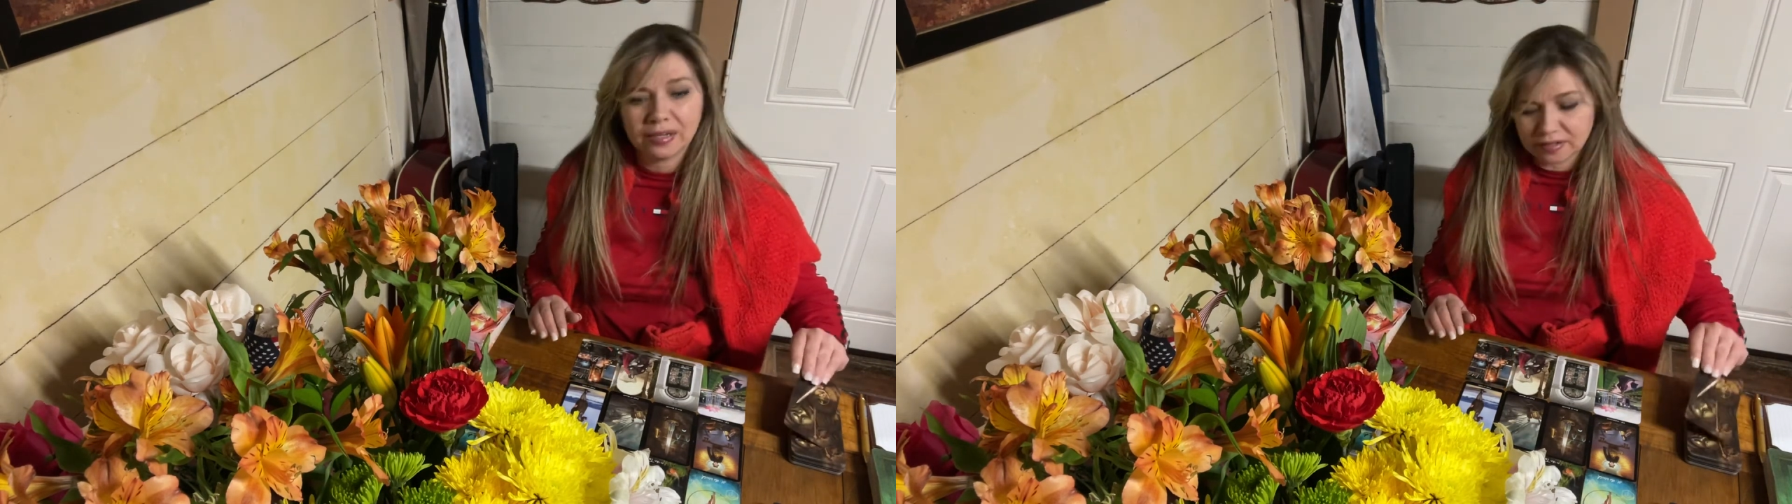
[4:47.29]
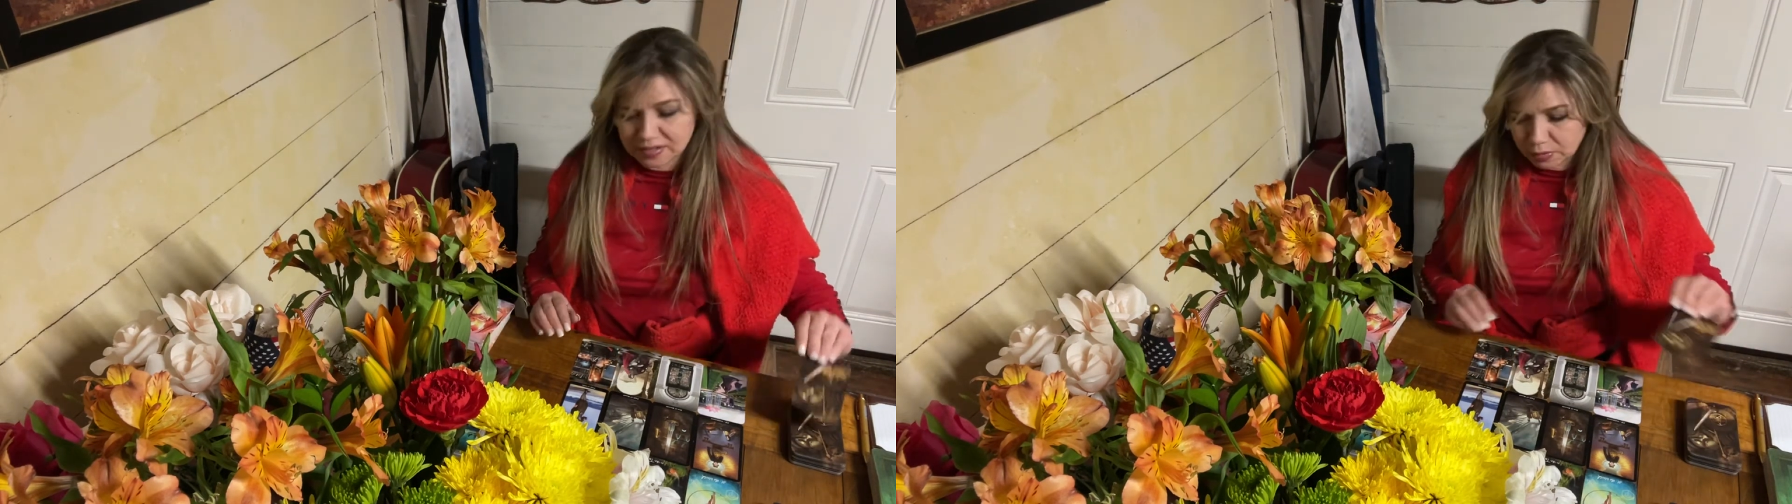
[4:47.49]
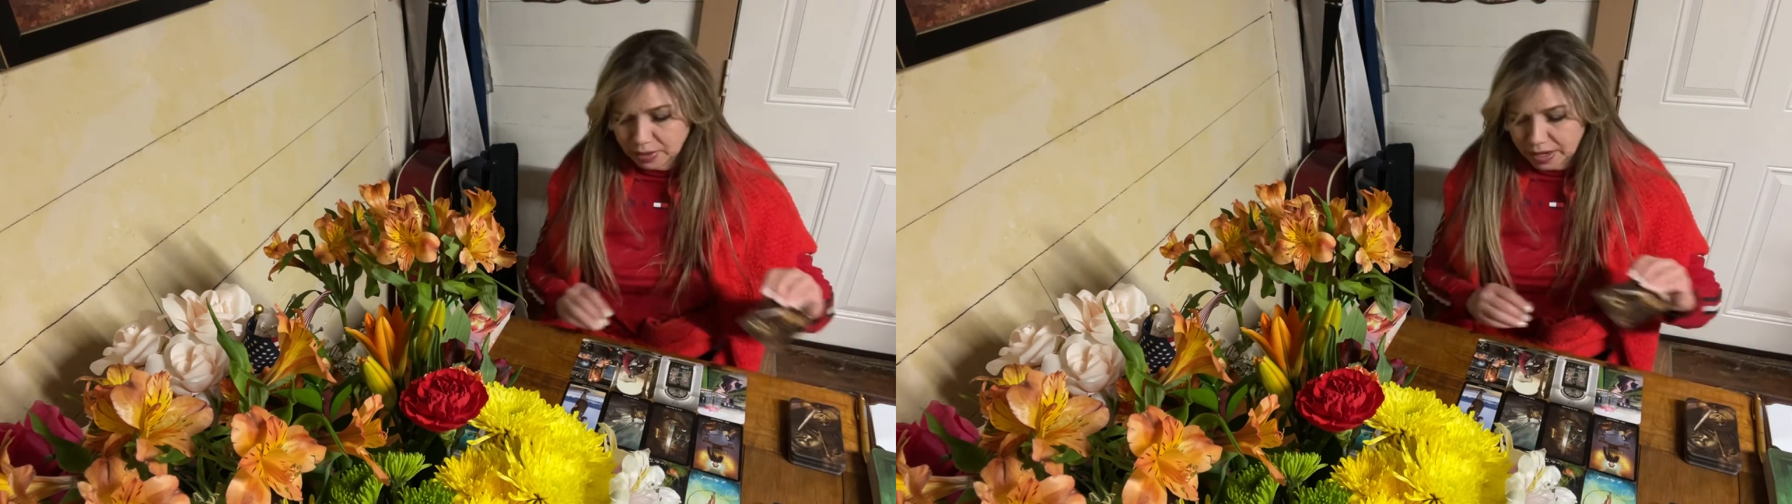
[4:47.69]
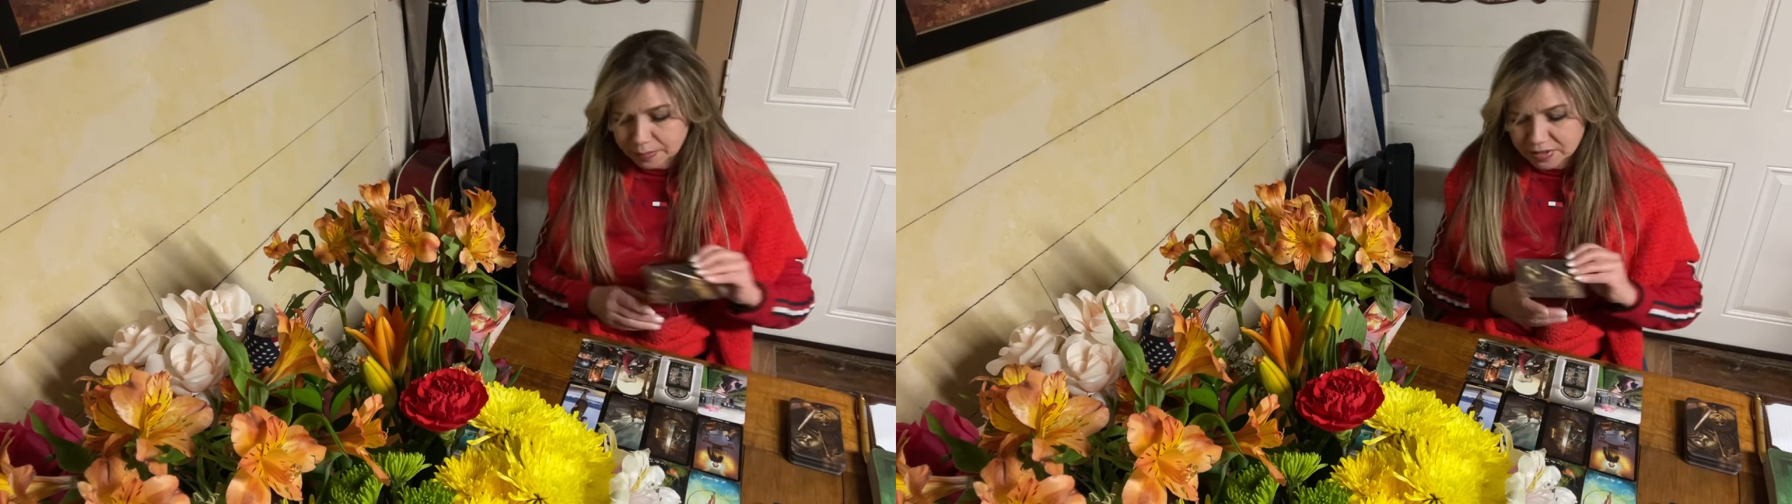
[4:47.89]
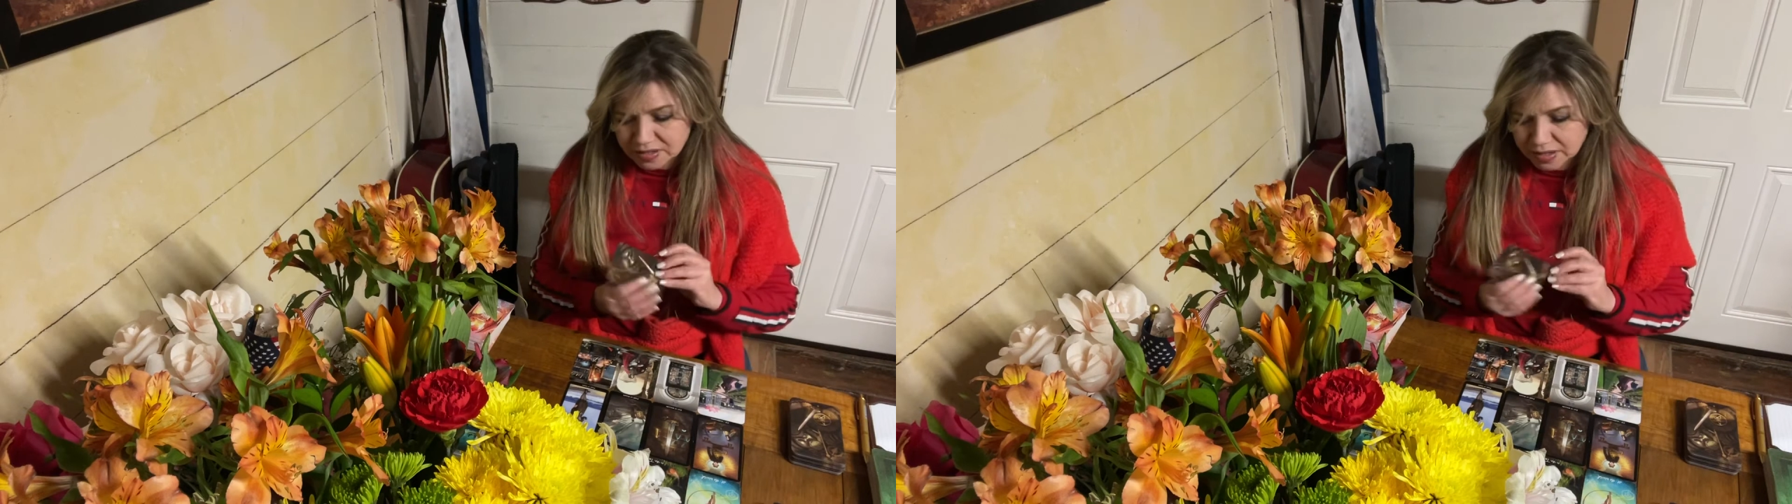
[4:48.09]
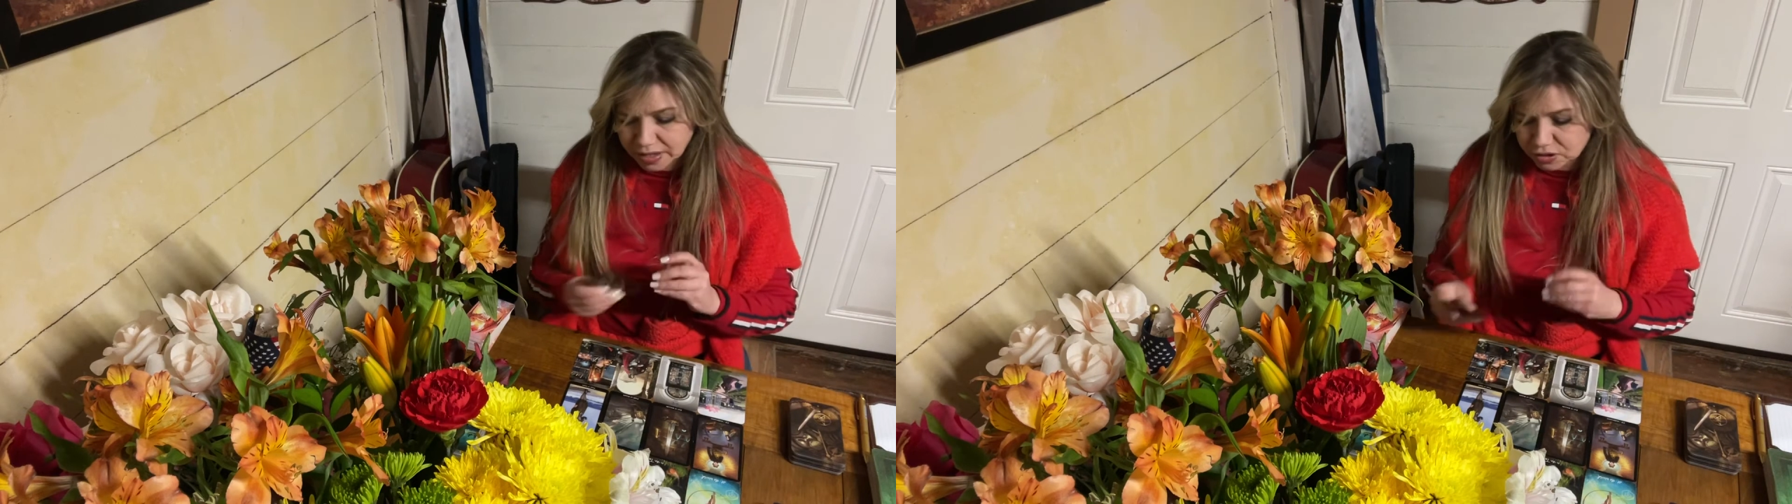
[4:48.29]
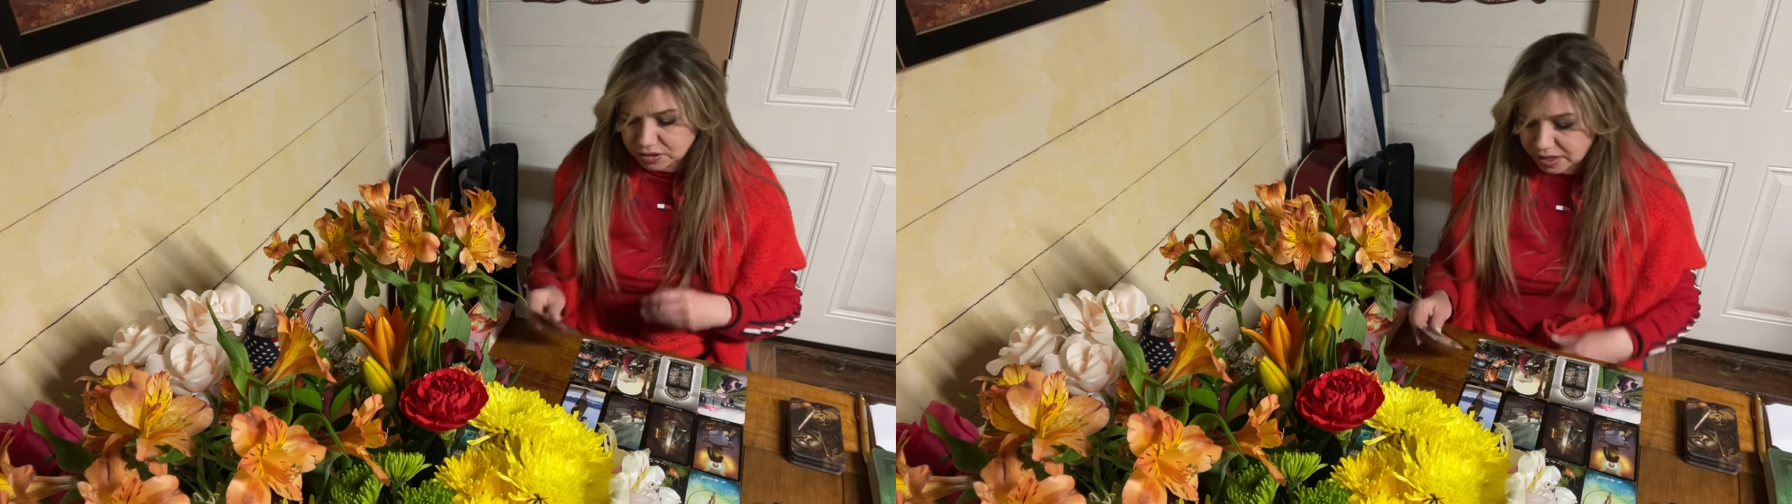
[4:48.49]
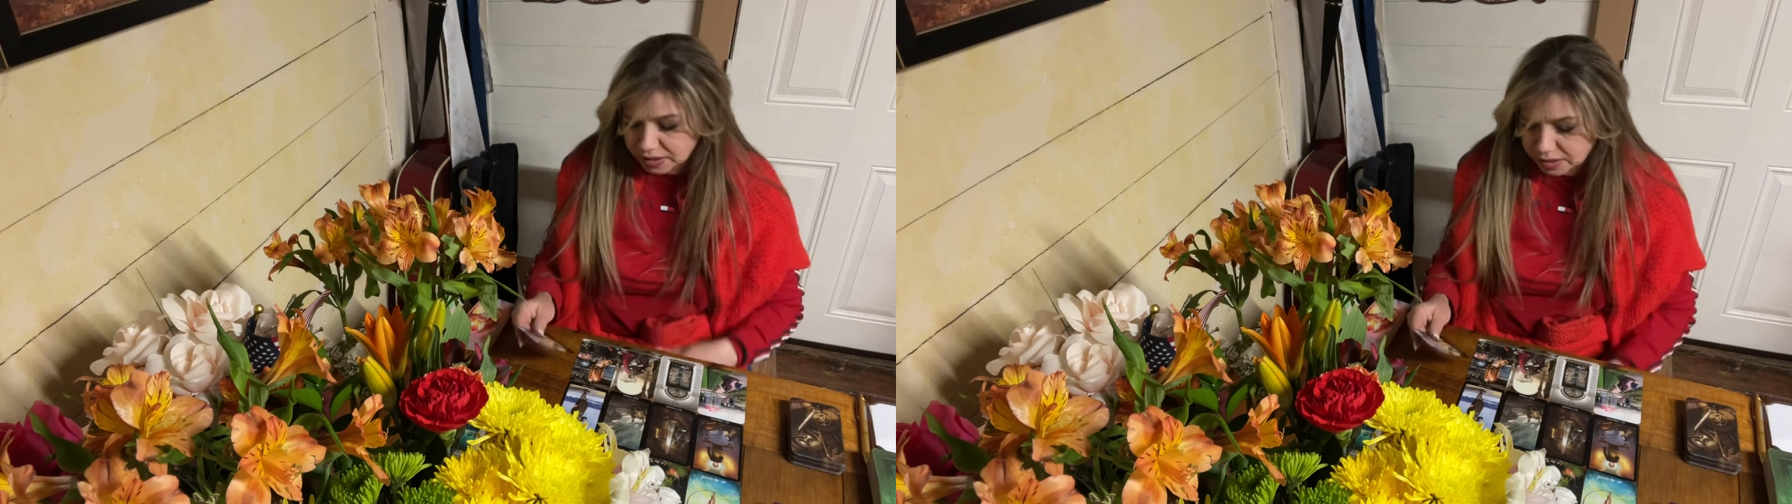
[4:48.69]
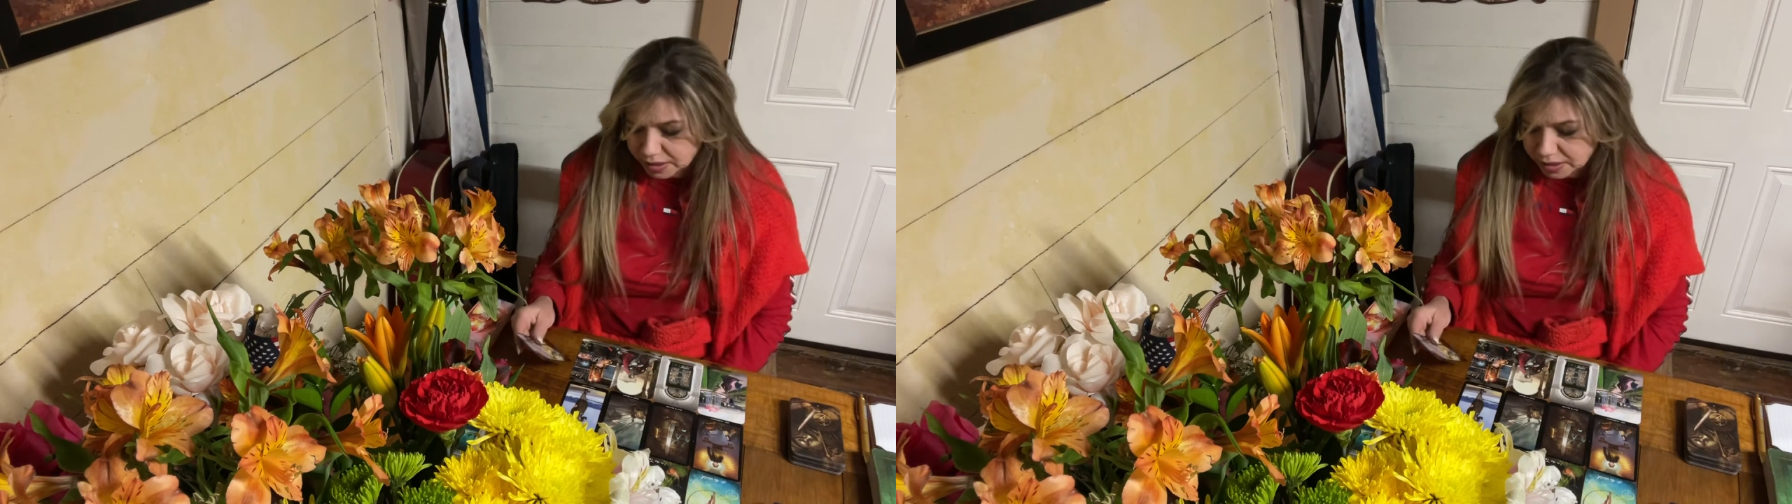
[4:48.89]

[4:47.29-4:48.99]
to see what happens than actually taking